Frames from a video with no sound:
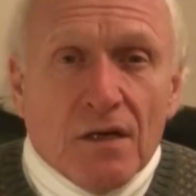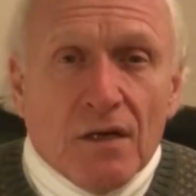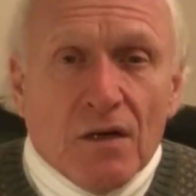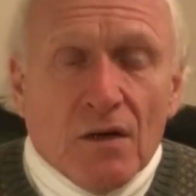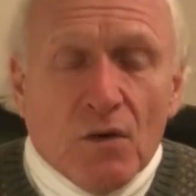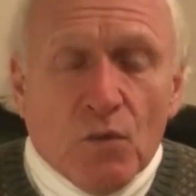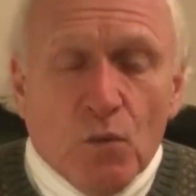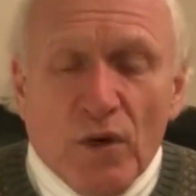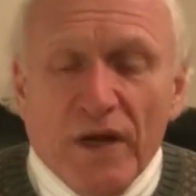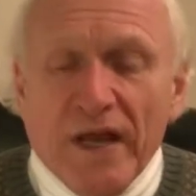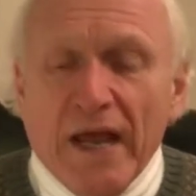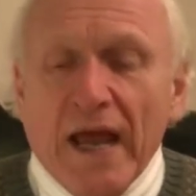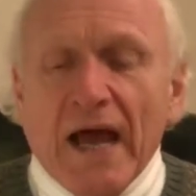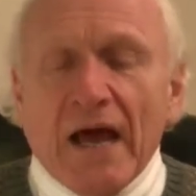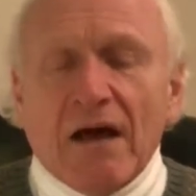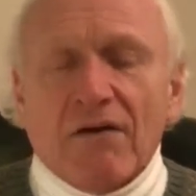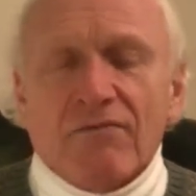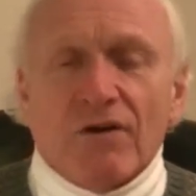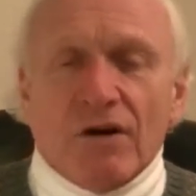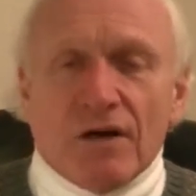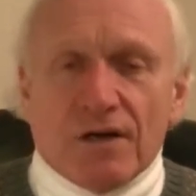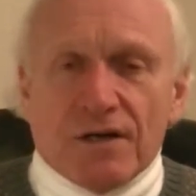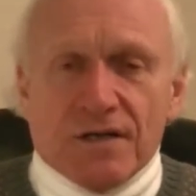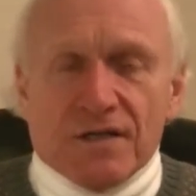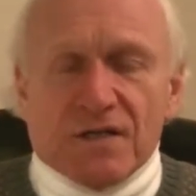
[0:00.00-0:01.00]
We have
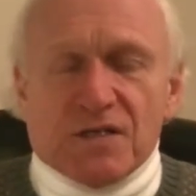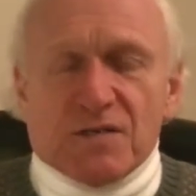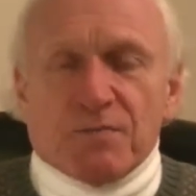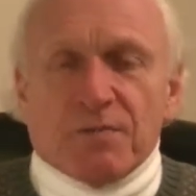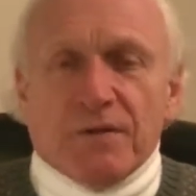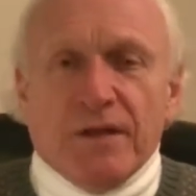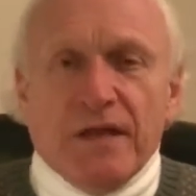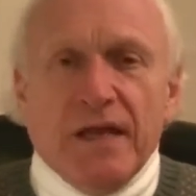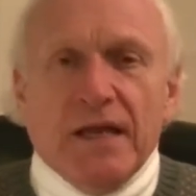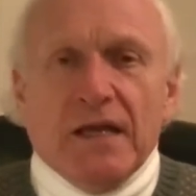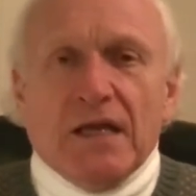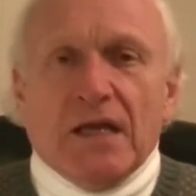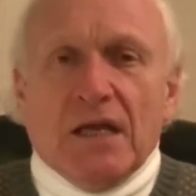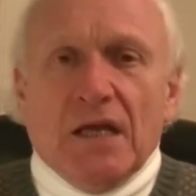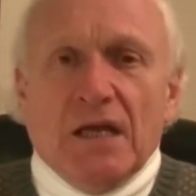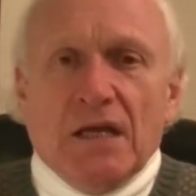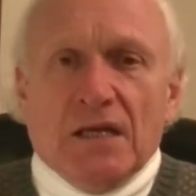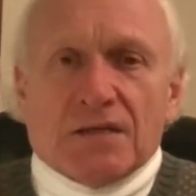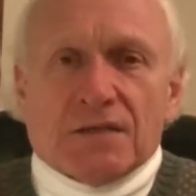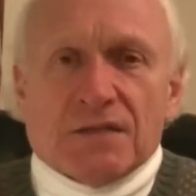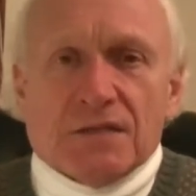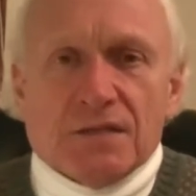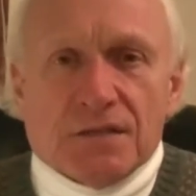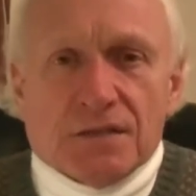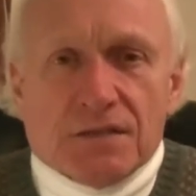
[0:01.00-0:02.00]
our display
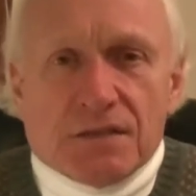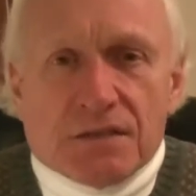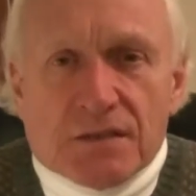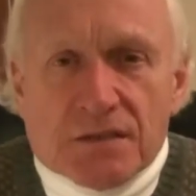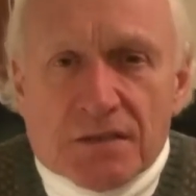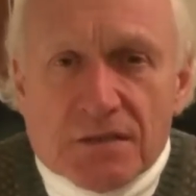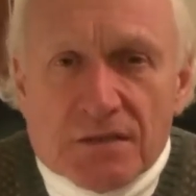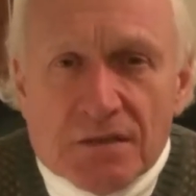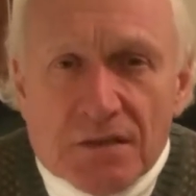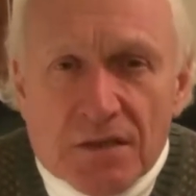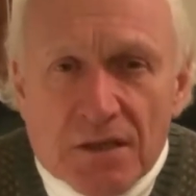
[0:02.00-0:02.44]
cases.